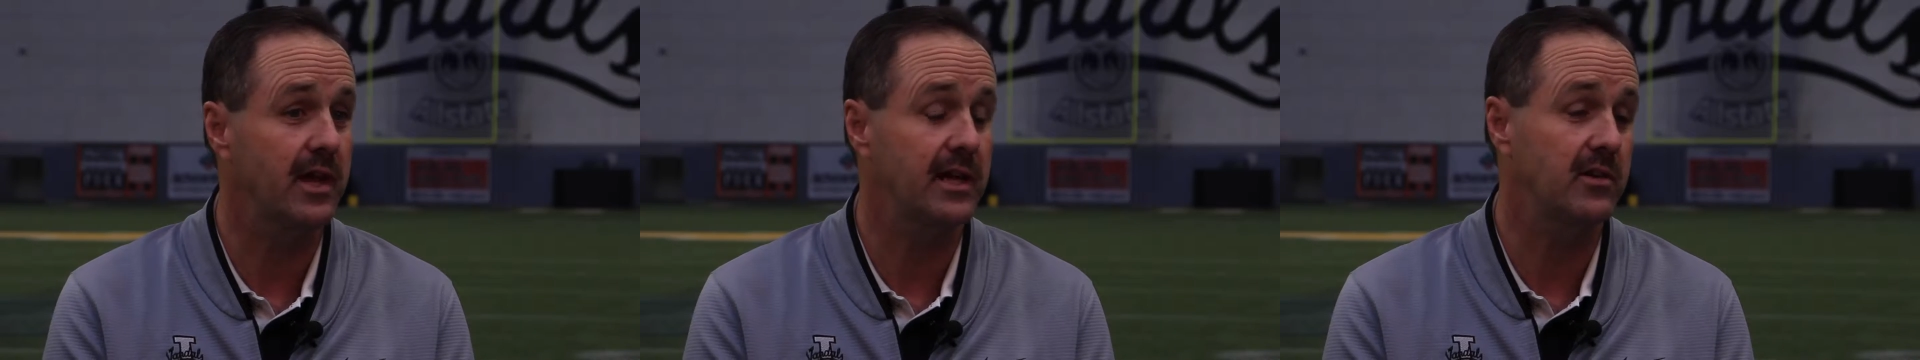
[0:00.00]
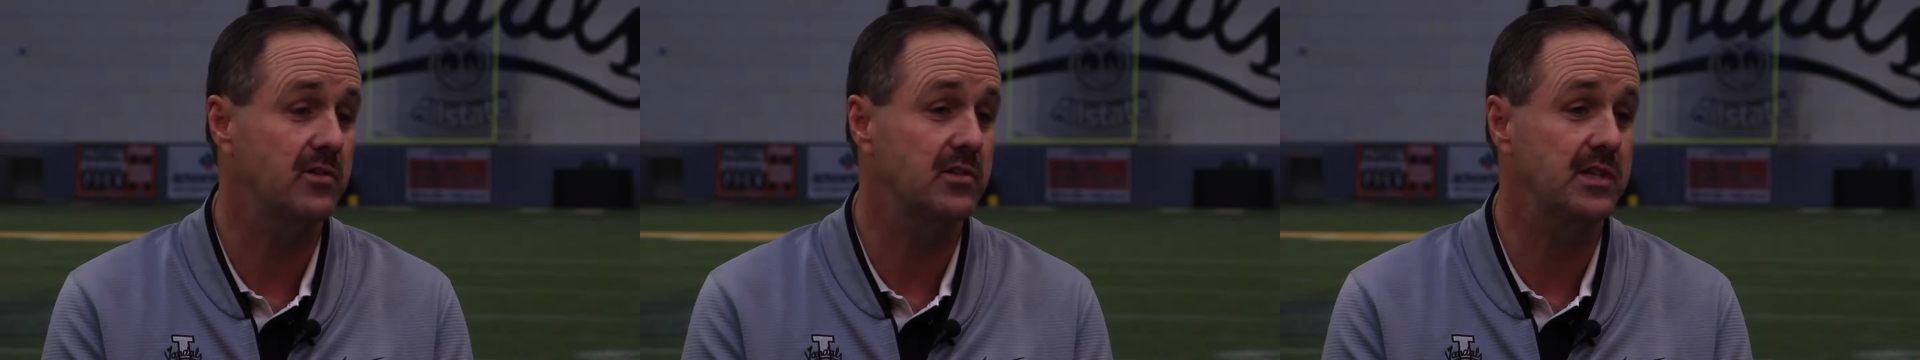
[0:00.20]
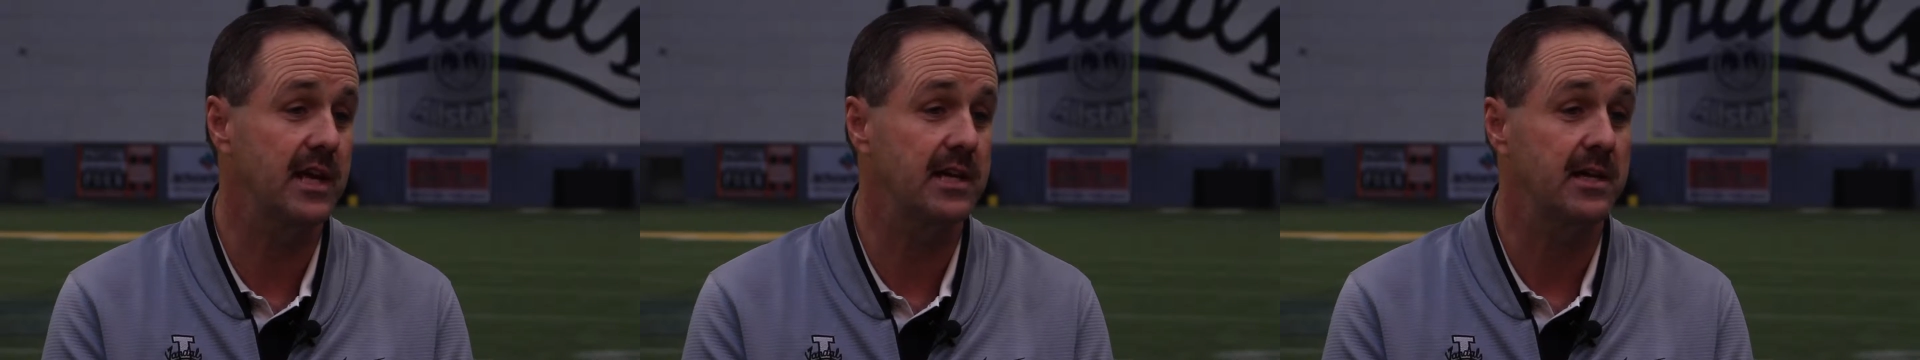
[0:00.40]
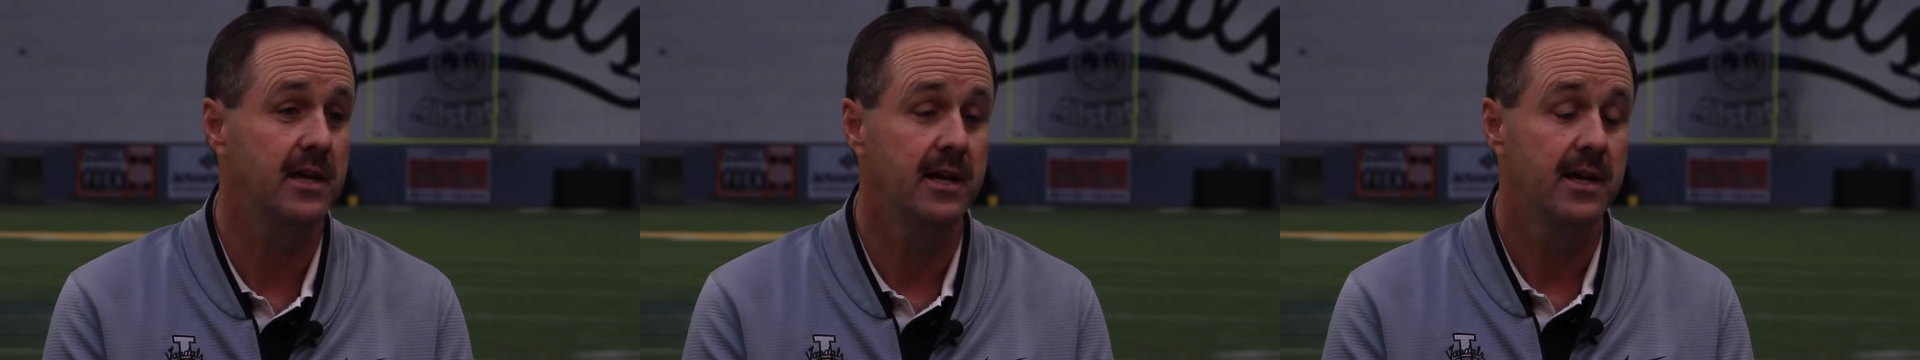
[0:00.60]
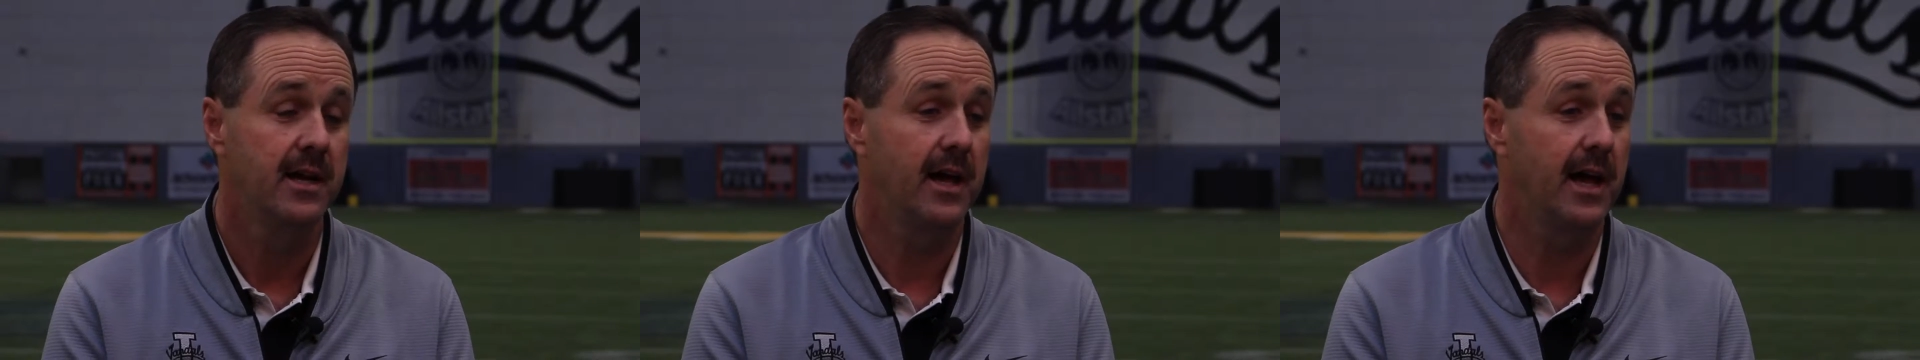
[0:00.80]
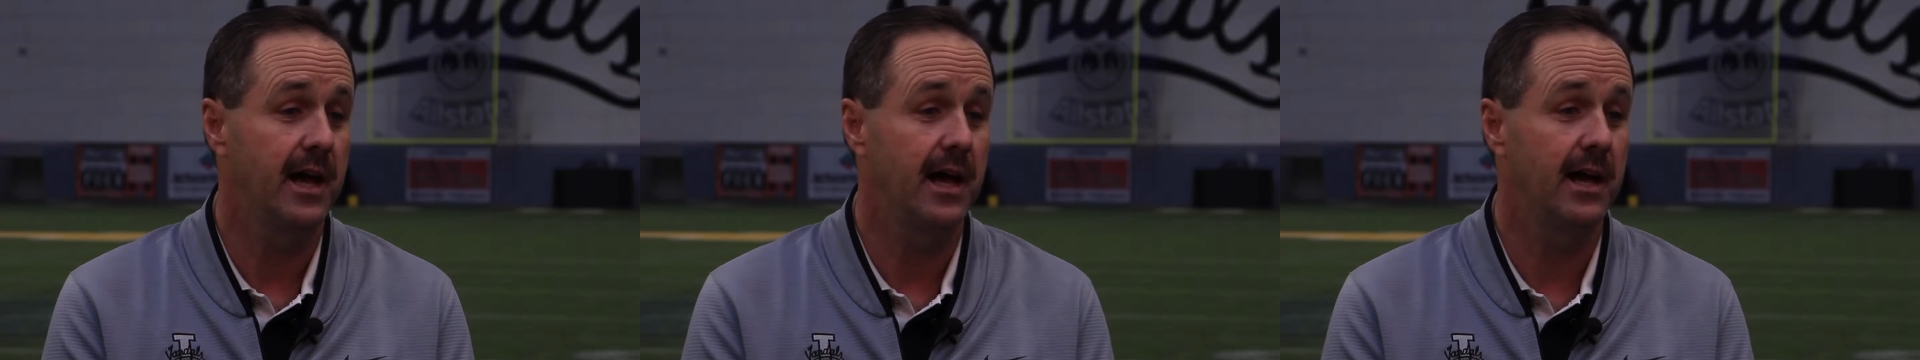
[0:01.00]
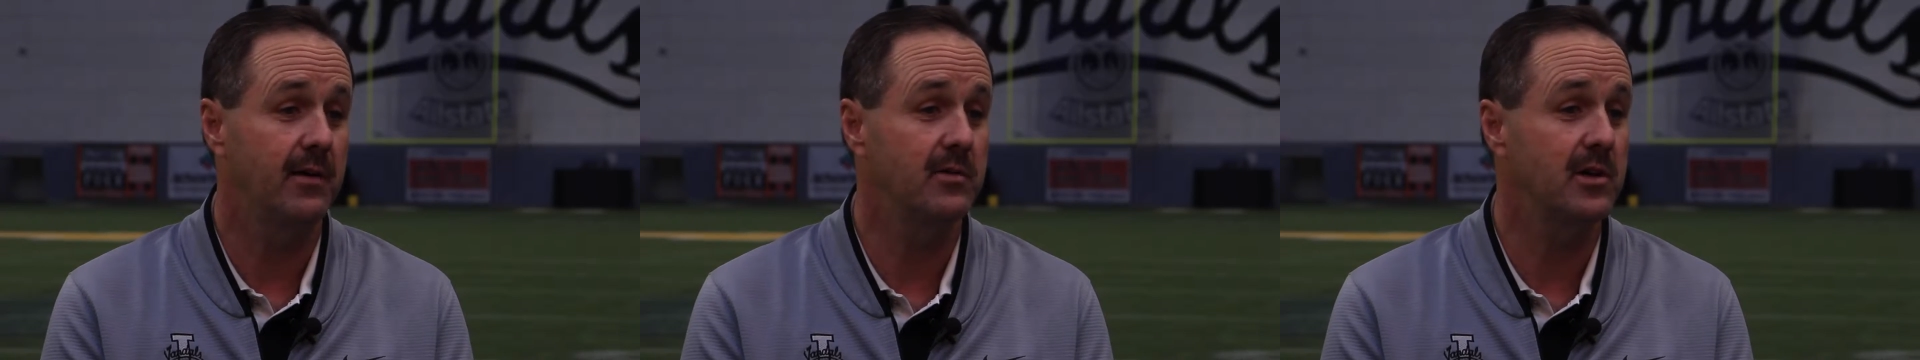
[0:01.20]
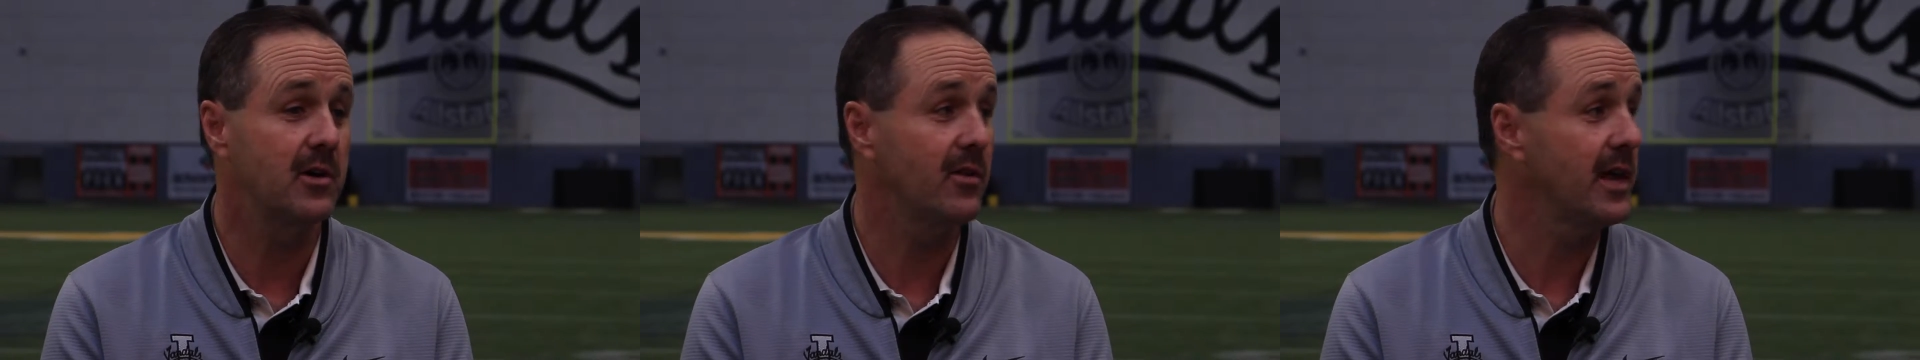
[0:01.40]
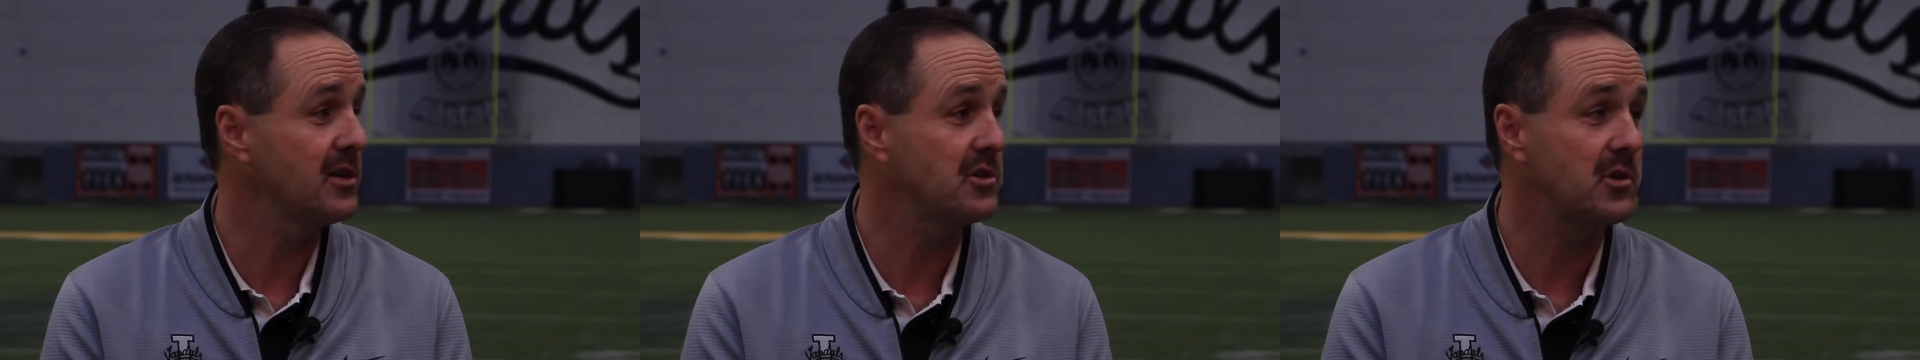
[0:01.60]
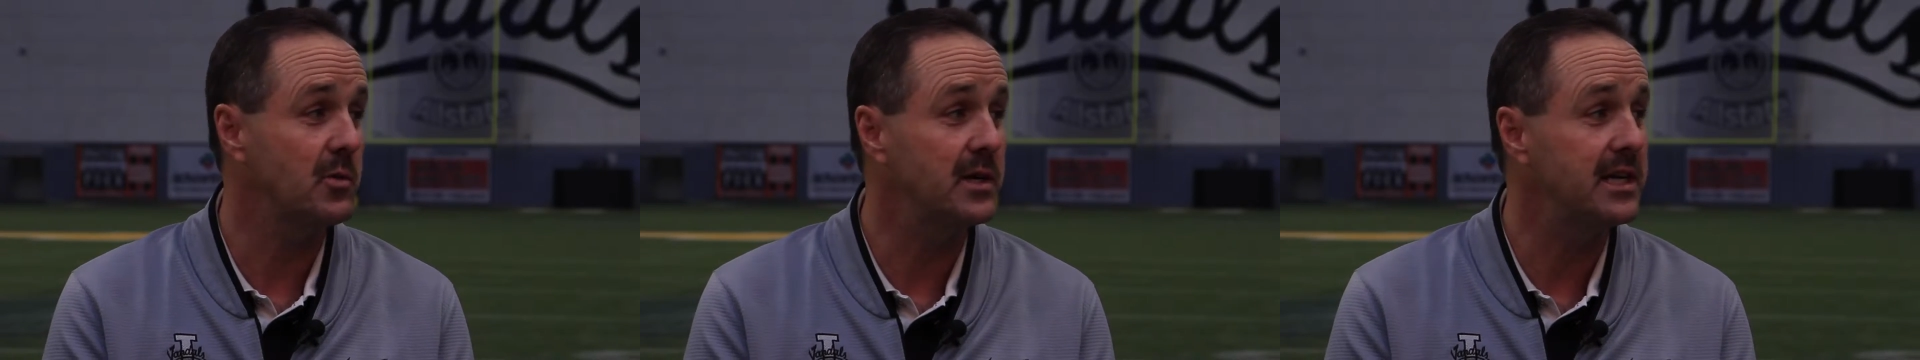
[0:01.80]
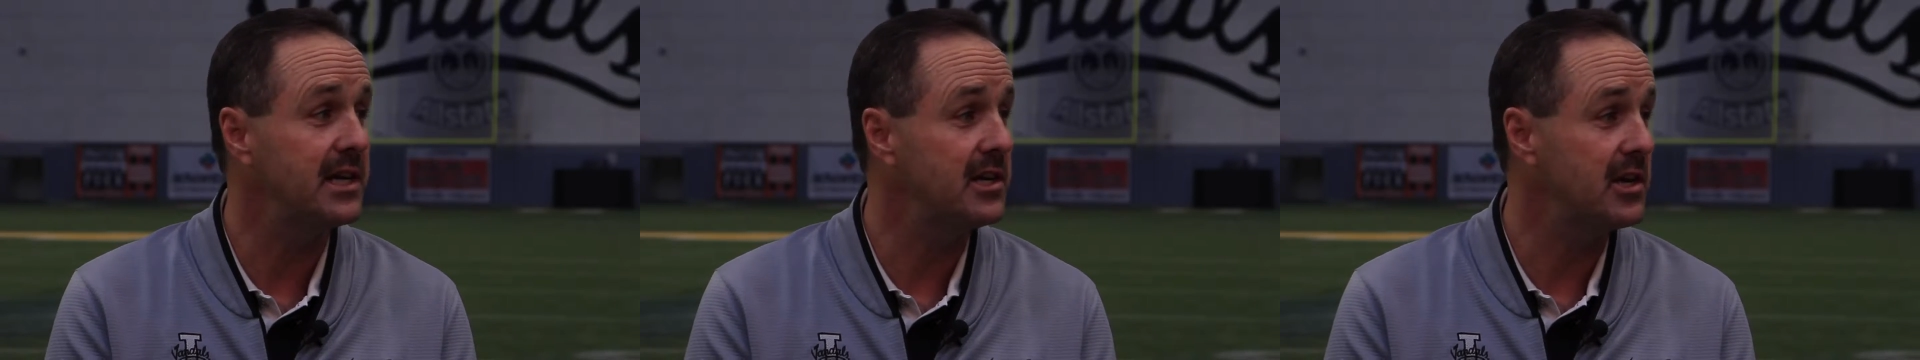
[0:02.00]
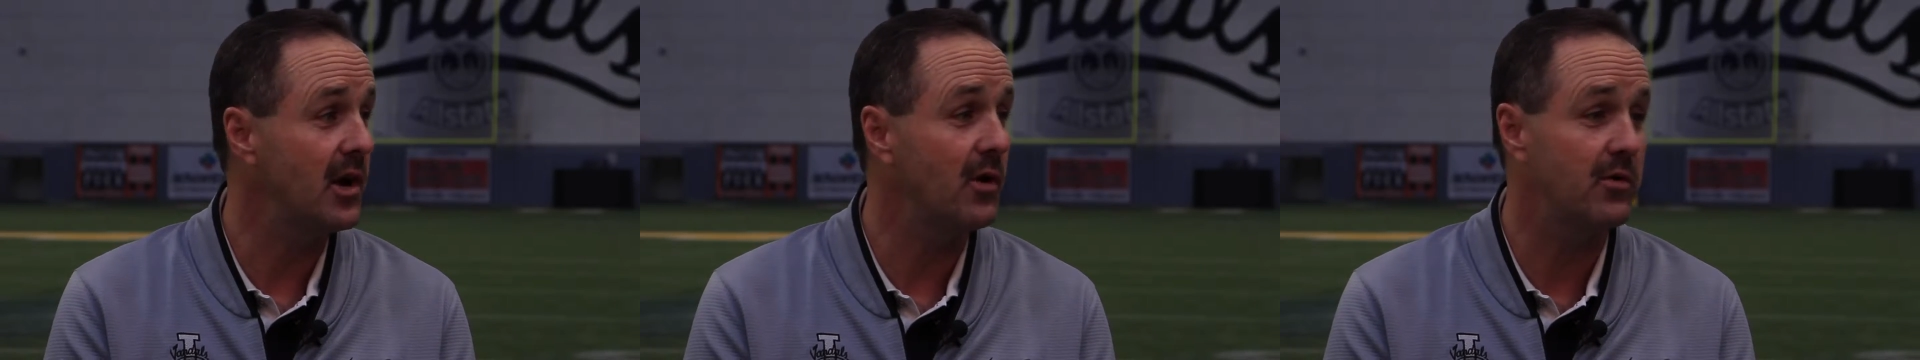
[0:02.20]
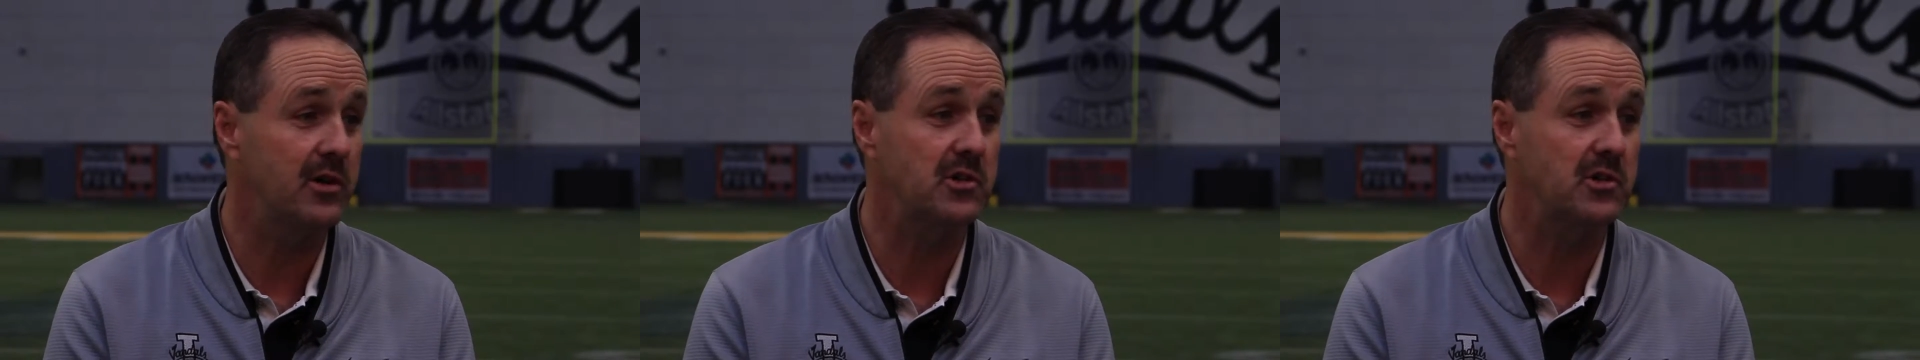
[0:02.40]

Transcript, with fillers: Like you said, uh, you know, last year we didn't know.